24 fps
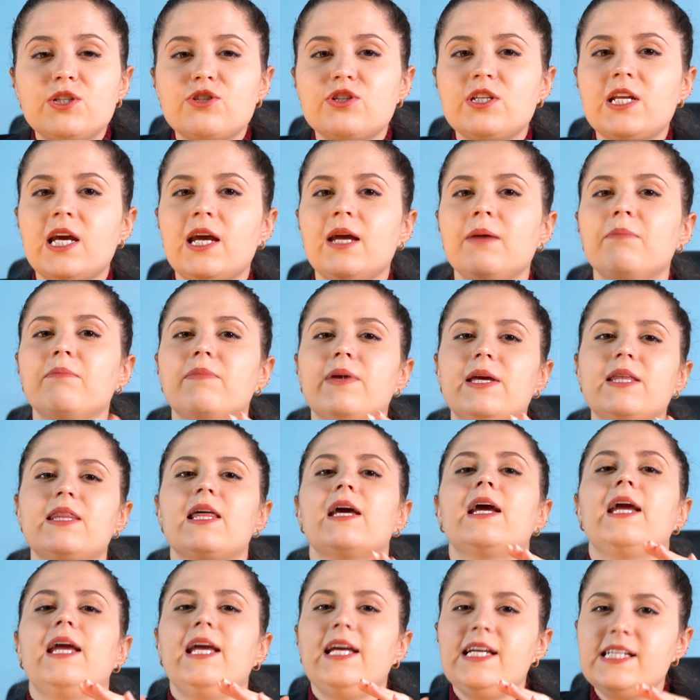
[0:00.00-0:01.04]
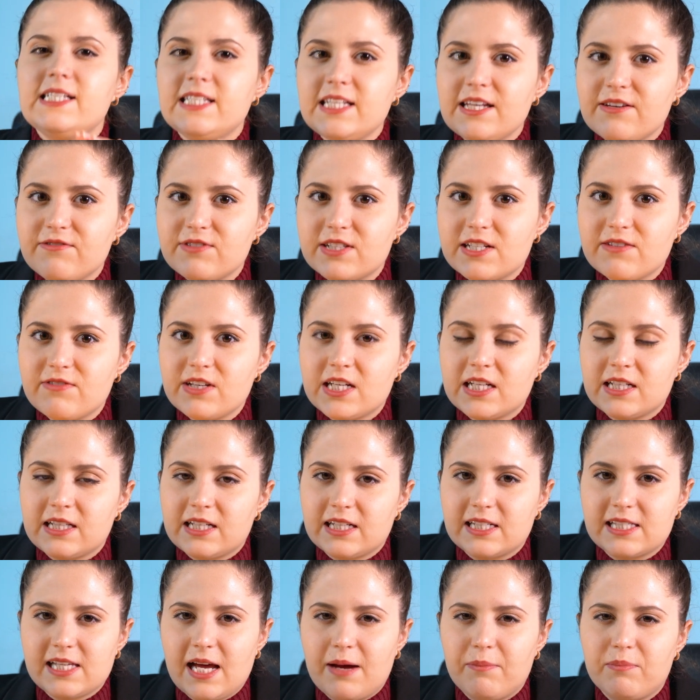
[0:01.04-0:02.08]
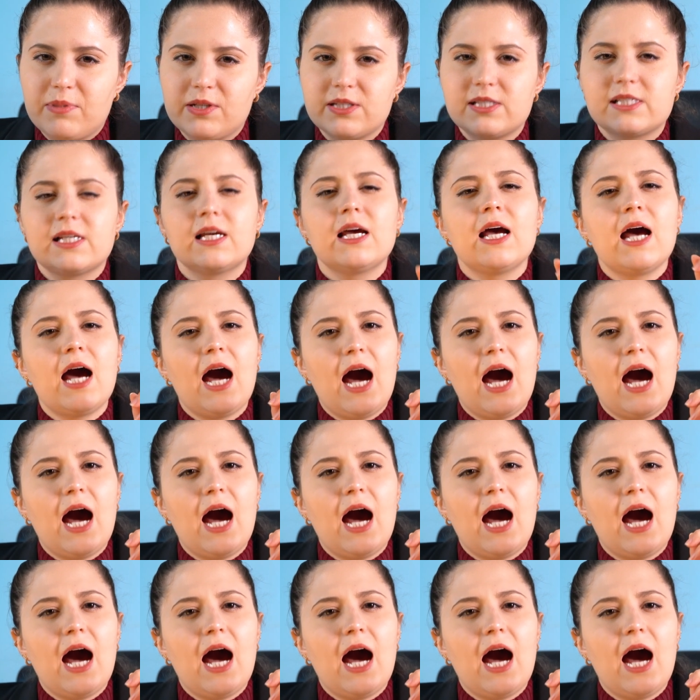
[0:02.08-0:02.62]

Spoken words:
today be the ETF dividend examples.